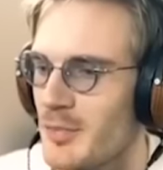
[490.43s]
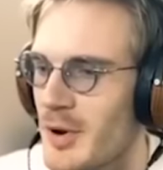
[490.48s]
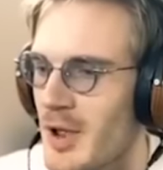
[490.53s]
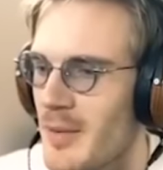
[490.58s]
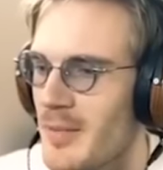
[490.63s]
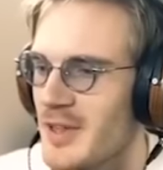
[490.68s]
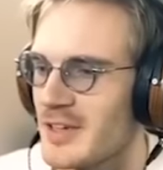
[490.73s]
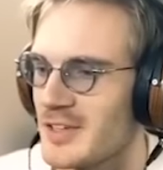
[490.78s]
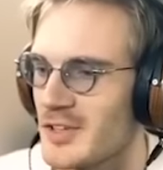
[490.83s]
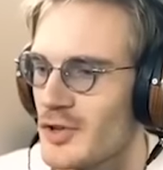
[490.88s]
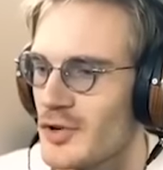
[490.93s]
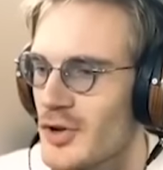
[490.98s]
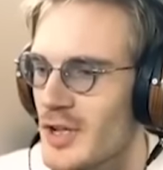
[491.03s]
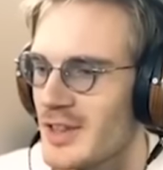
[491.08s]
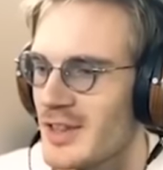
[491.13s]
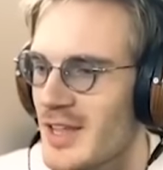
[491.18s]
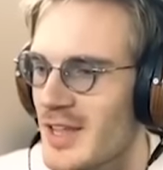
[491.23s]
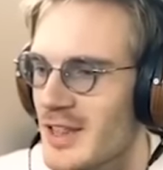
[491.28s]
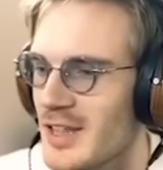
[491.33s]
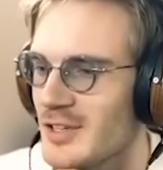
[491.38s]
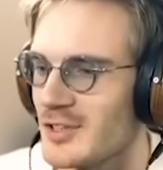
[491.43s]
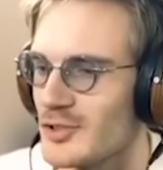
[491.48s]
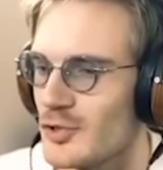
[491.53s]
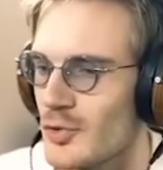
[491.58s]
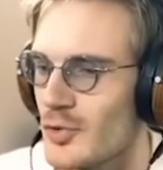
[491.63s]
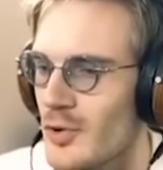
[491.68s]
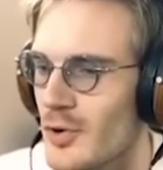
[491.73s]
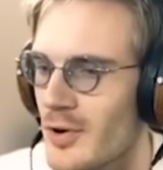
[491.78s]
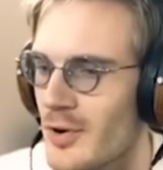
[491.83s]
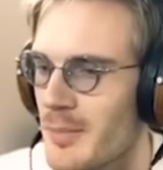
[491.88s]
promised, you can take this
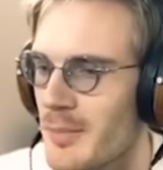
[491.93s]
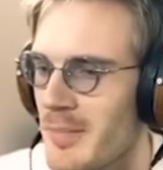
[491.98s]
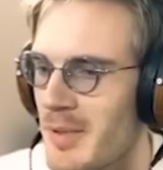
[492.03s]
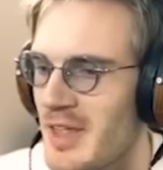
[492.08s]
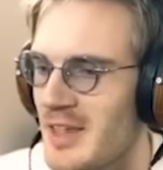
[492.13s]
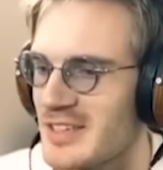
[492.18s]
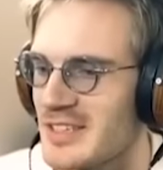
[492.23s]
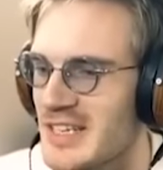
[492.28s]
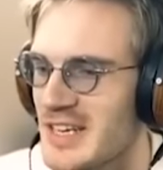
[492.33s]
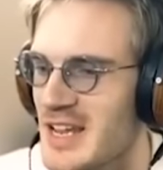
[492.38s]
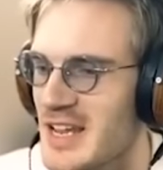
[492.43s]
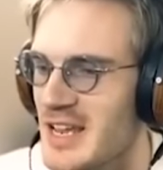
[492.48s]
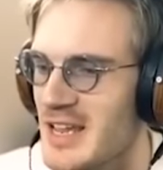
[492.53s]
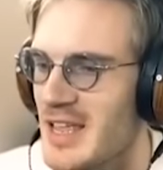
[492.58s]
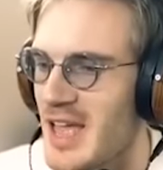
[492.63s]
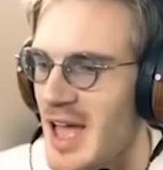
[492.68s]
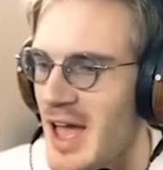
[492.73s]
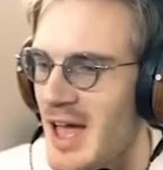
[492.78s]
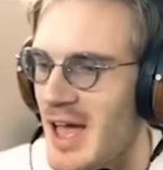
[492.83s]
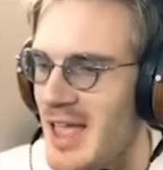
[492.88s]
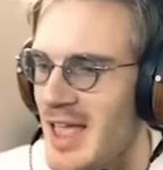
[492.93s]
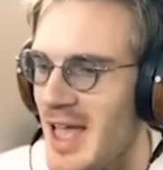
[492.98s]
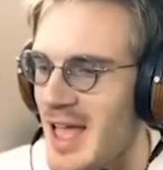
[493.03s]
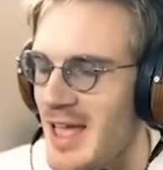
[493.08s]
door, be seeing ya!